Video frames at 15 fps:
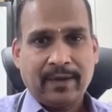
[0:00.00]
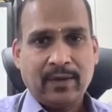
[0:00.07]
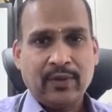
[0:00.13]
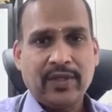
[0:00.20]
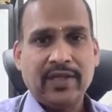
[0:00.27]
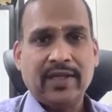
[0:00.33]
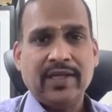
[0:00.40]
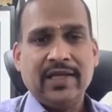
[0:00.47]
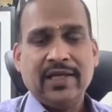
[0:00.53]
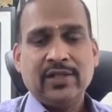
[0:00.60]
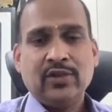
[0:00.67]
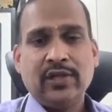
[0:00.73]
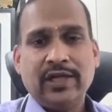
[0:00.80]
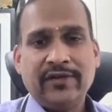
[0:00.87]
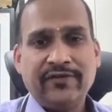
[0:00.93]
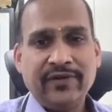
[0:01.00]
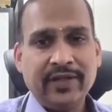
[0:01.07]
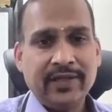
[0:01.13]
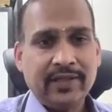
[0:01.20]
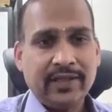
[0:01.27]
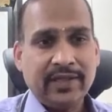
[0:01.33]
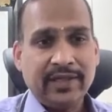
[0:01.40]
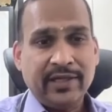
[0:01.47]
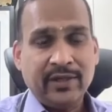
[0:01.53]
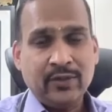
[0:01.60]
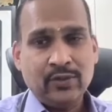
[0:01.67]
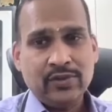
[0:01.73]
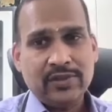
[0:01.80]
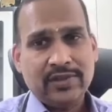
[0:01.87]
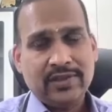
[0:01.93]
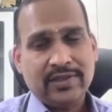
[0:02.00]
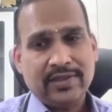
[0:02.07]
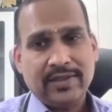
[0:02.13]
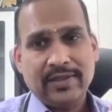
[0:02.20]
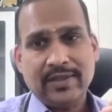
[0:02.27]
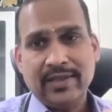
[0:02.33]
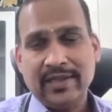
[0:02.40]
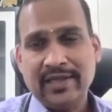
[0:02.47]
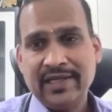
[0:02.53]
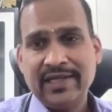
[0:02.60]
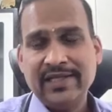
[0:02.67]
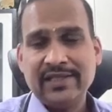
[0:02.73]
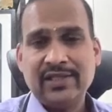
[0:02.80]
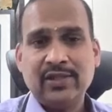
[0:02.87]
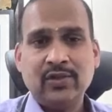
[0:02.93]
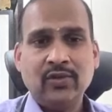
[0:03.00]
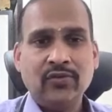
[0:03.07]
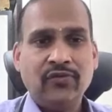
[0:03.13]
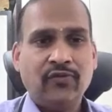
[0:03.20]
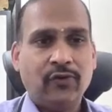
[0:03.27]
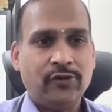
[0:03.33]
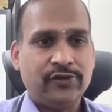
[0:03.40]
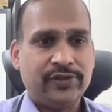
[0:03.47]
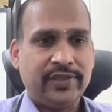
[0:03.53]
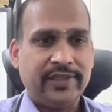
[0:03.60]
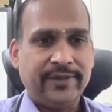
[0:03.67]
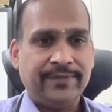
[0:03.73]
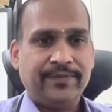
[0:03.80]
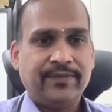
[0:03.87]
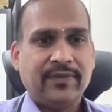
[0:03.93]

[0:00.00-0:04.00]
Okay, so it will reduce DLCO falsely.